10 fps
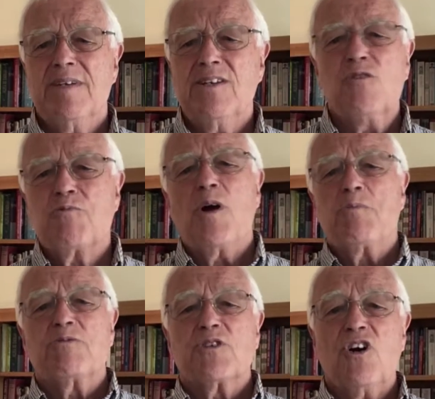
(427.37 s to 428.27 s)
No
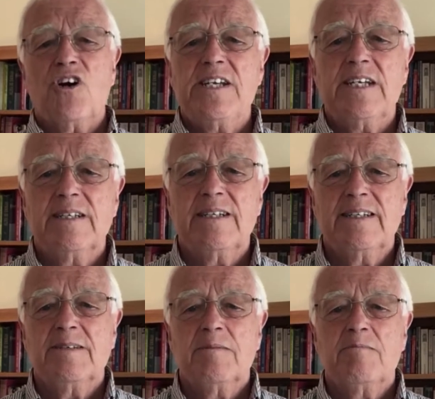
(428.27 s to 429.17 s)
problem to God.
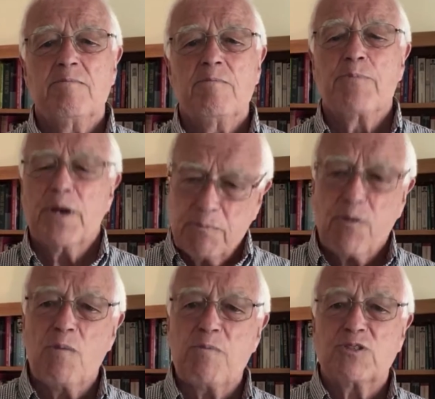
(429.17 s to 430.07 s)
Big
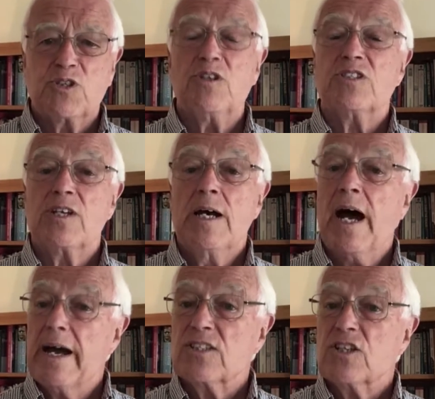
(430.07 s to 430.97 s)
problems to us.
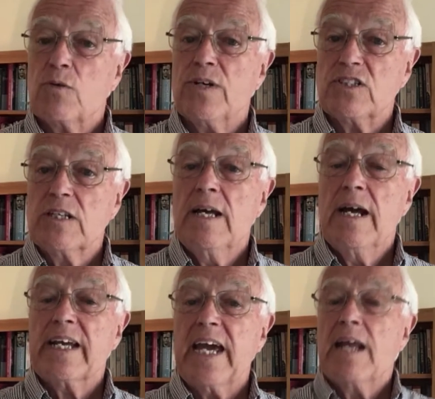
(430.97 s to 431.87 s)
I ask the question
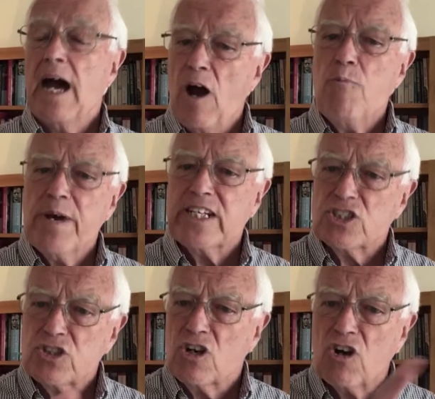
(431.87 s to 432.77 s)
again, how big
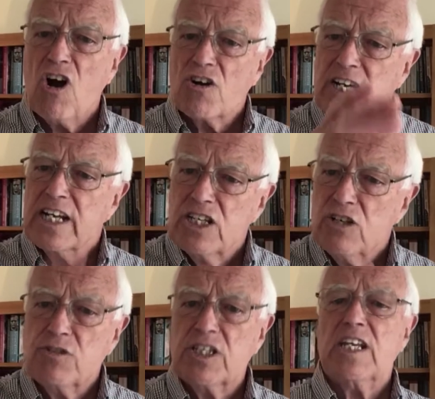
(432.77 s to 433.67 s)
is your God in
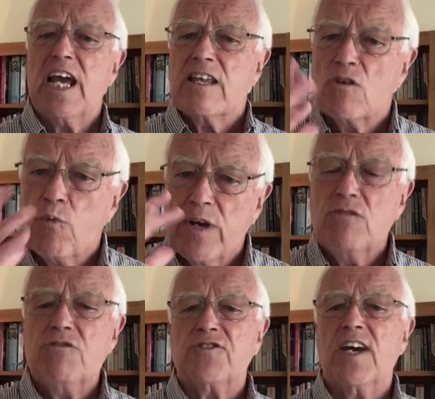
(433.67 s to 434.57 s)
you today, in the way
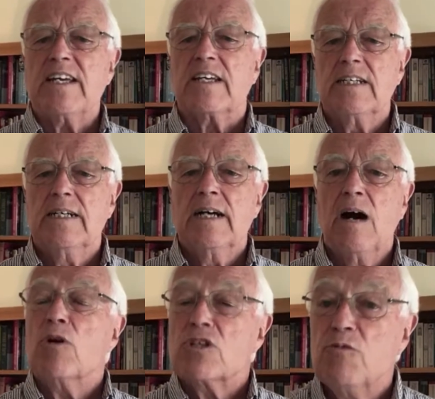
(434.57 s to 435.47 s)
you think
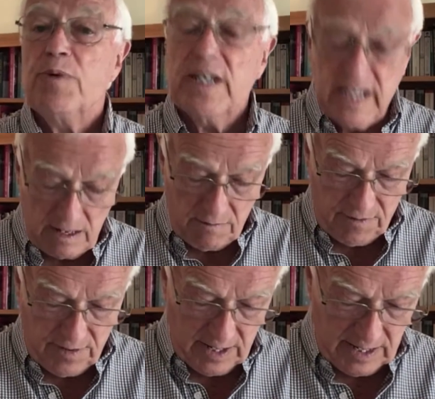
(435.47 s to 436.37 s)
and what you believe?